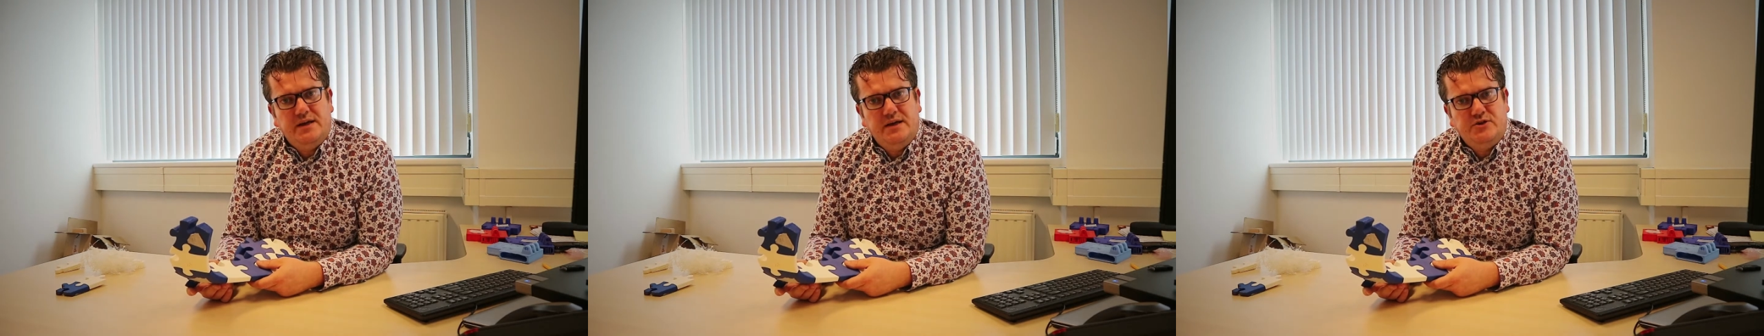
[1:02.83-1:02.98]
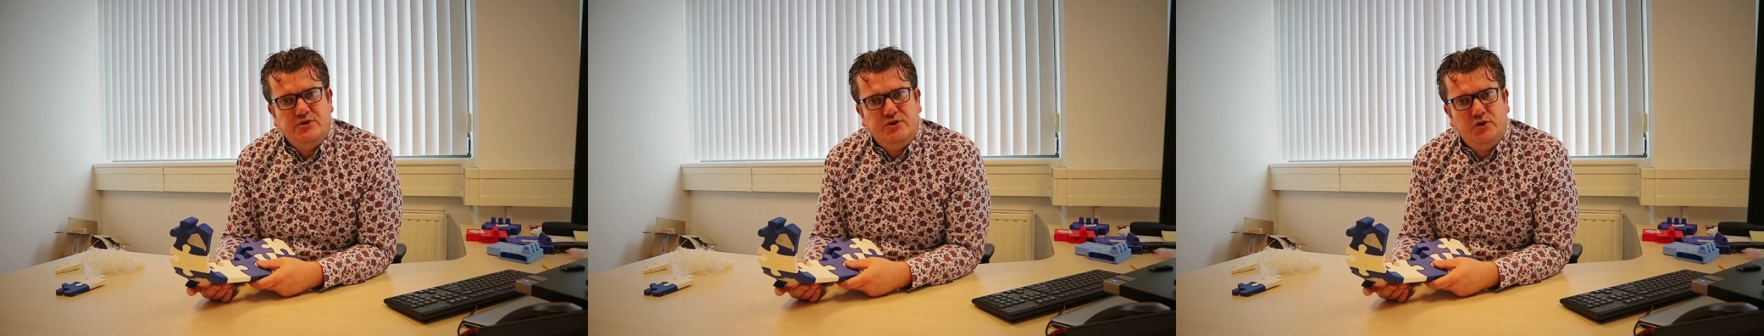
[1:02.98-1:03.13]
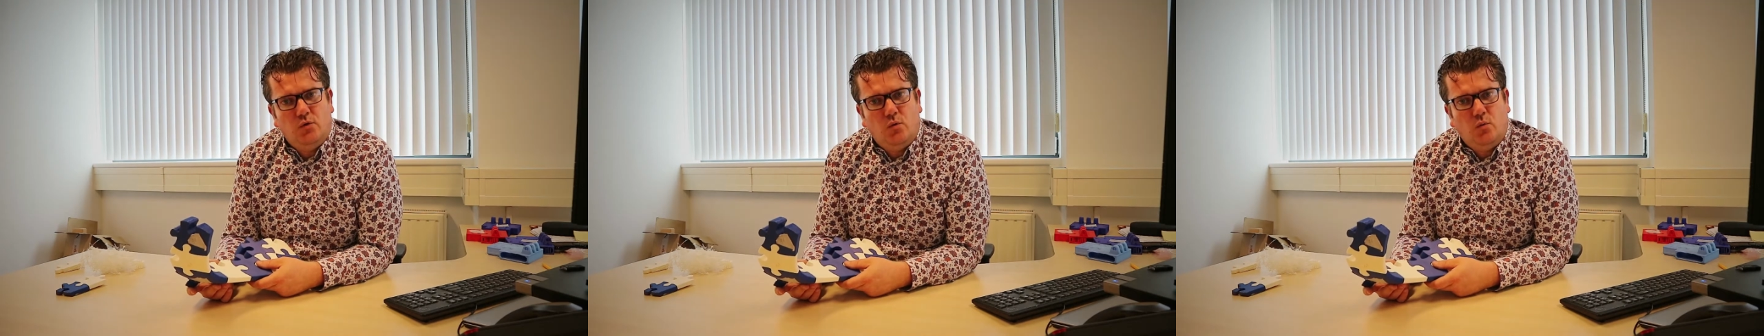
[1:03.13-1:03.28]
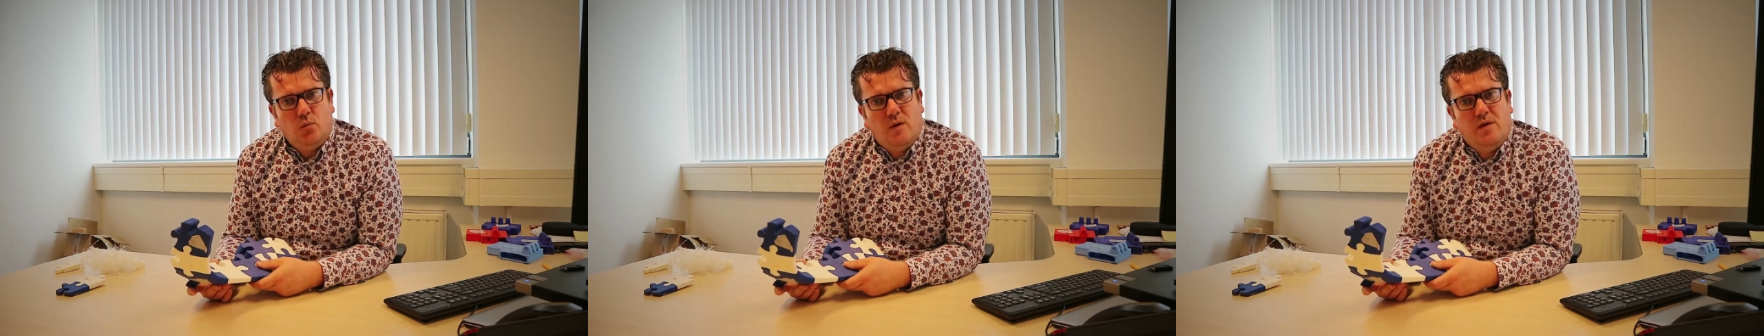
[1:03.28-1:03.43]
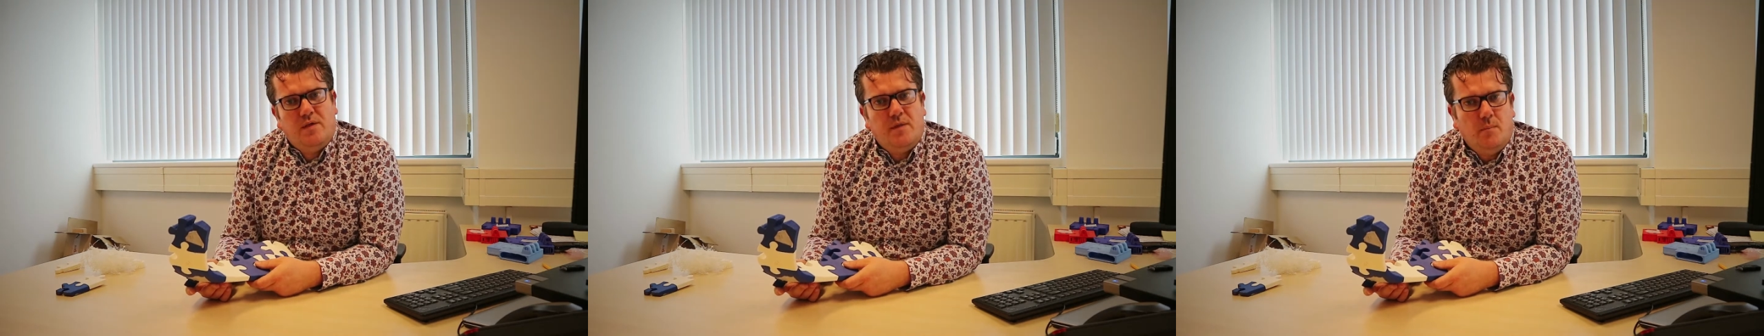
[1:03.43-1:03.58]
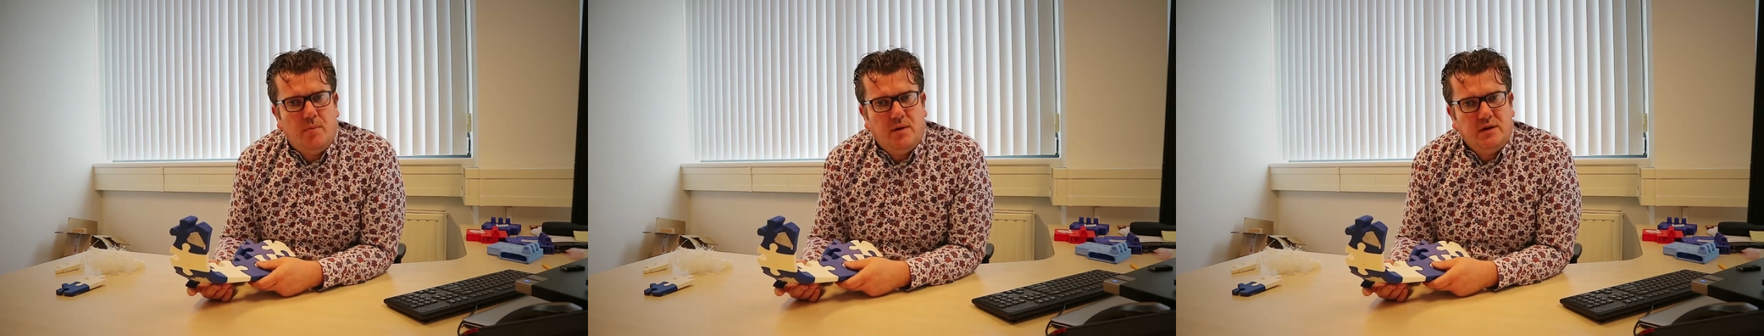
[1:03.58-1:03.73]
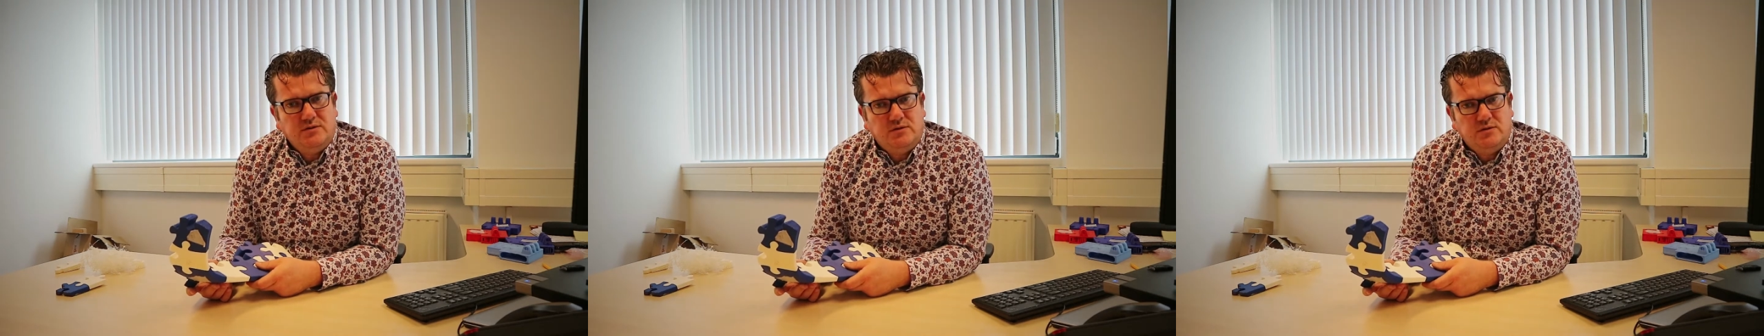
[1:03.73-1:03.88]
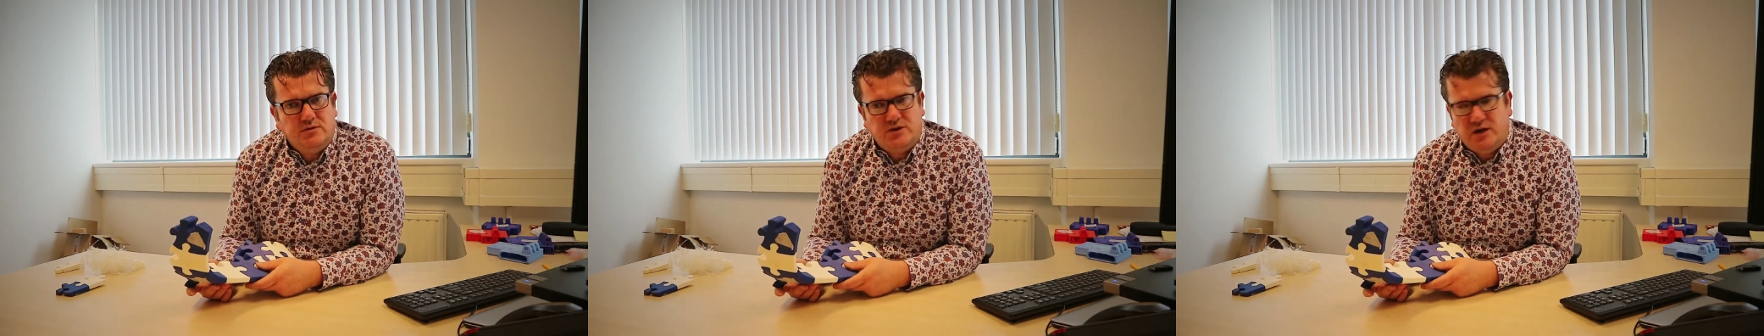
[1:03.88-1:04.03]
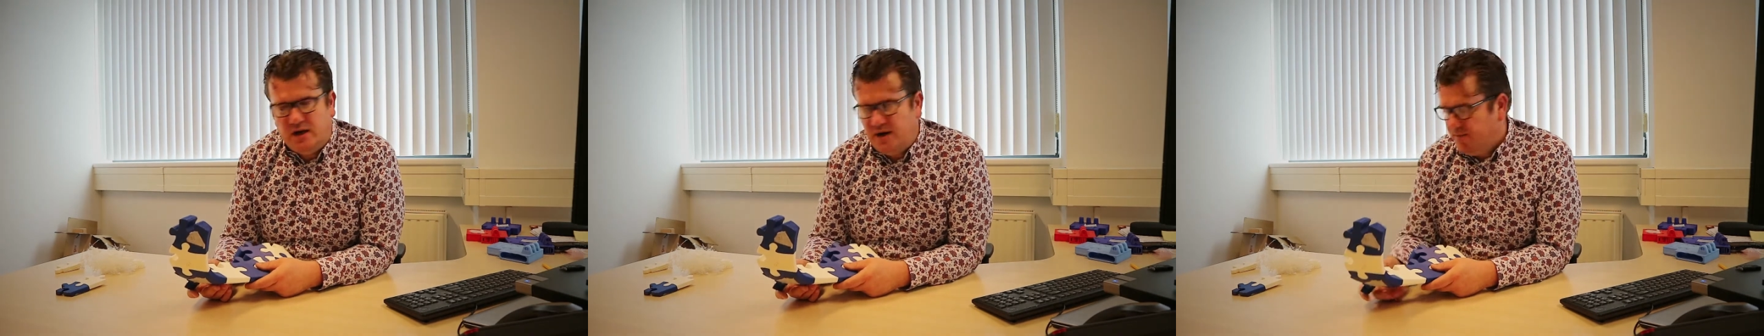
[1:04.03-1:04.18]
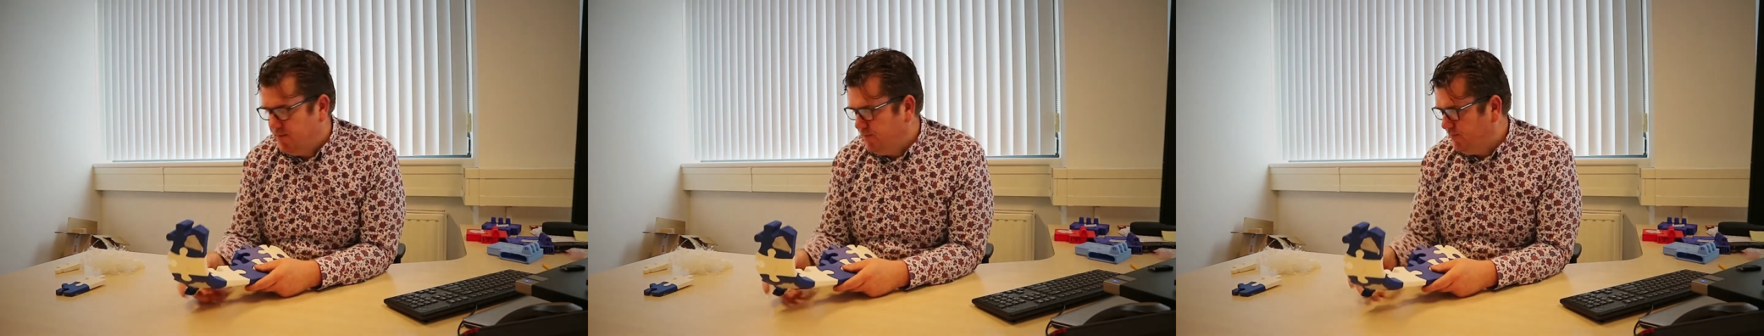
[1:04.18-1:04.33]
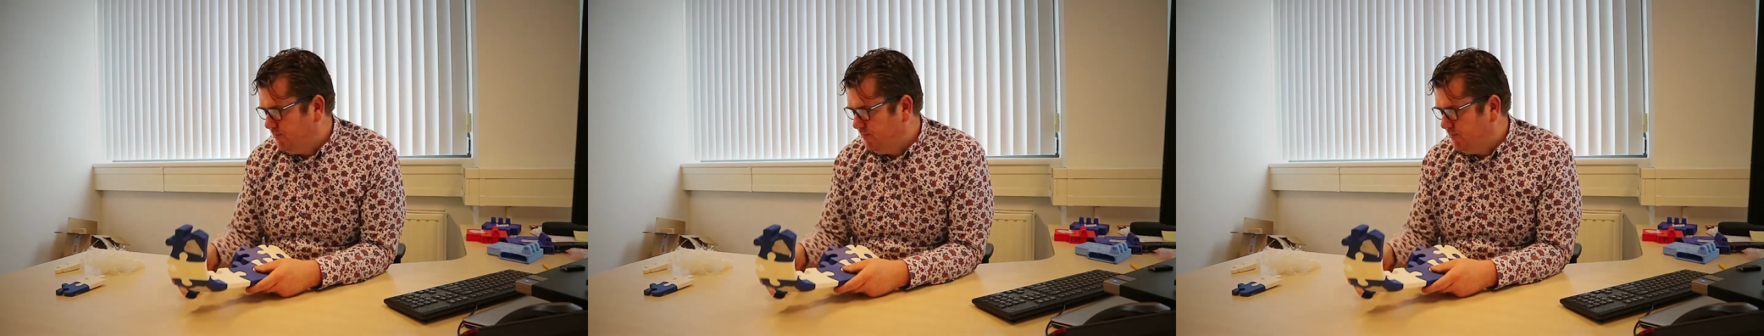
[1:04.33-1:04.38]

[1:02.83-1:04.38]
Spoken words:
issue with the puzzle chair?